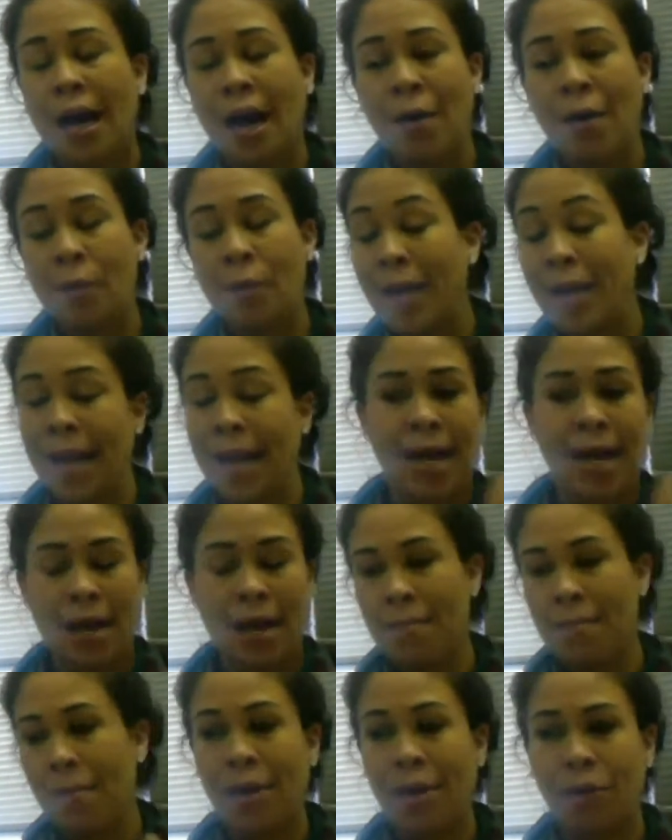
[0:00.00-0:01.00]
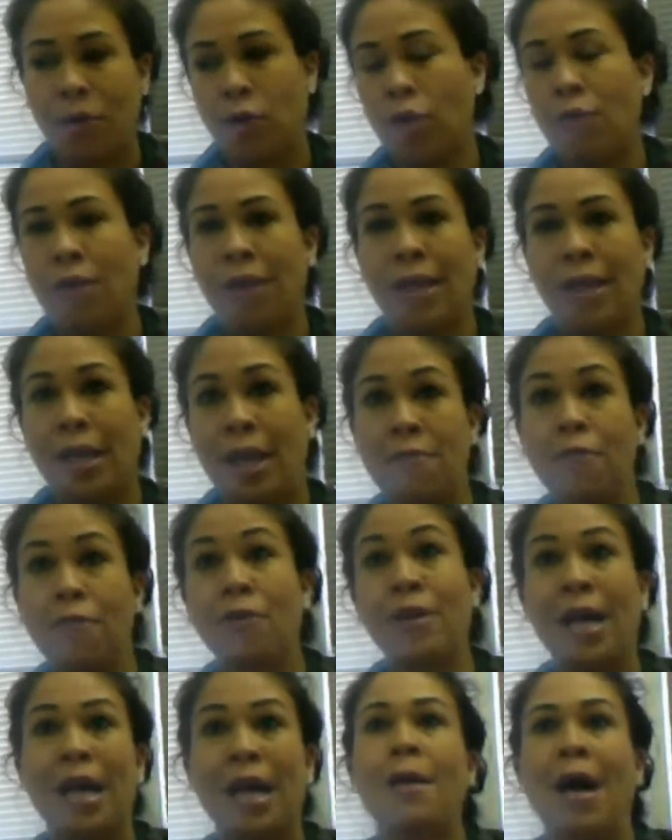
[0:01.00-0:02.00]
when I get in my groove, I
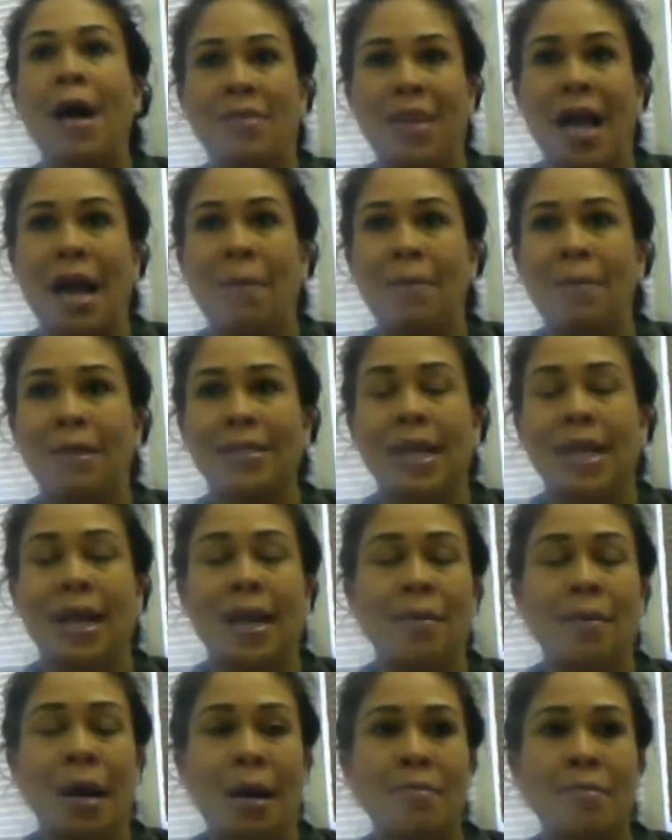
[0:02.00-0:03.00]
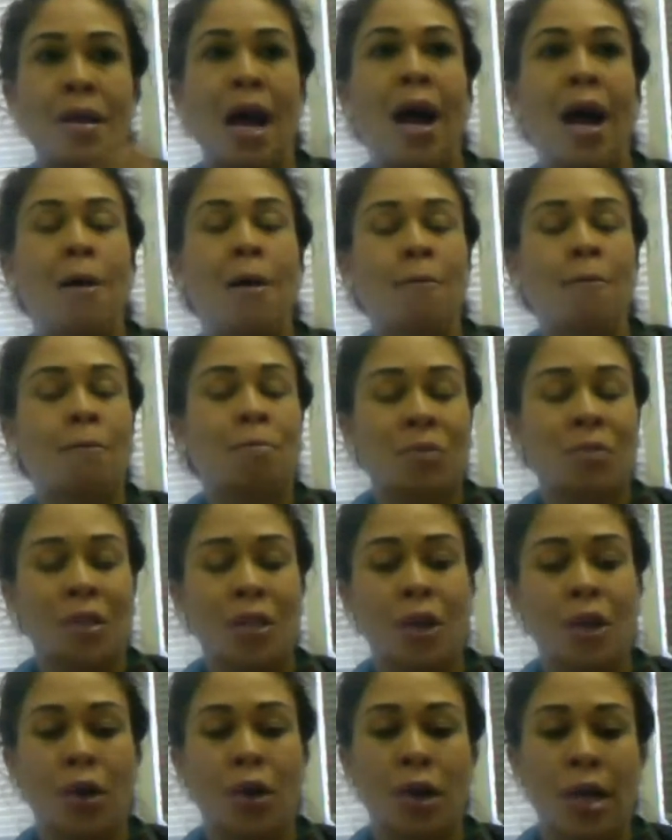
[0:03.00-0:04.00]
forget about that because I'm not, you
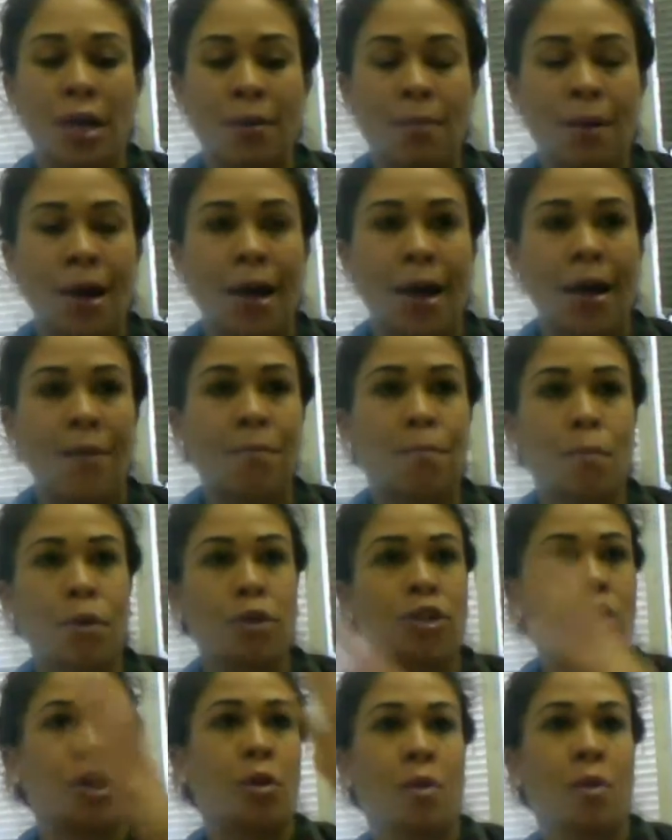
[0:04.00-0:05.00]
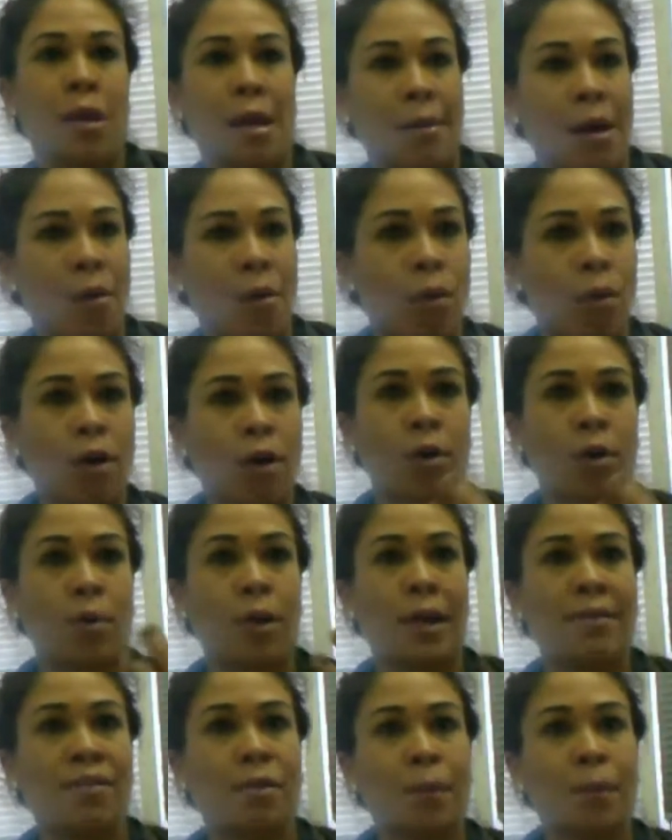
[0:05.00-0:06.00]
know, in my merchant when I'm at work or whatever.